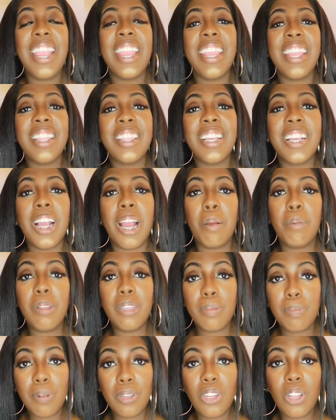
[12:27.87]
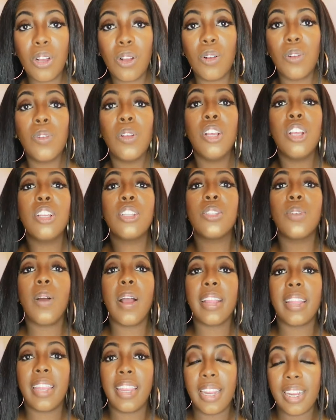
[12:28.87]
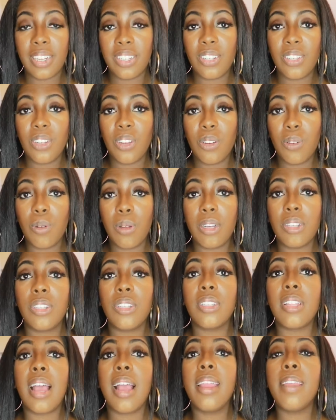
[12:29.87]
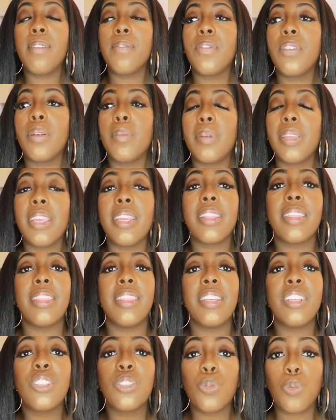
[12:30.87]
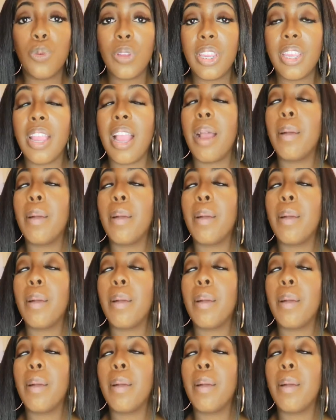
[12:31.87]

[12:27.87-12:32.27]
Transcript: in the comments below so I can answer your questions. I am filming it this week.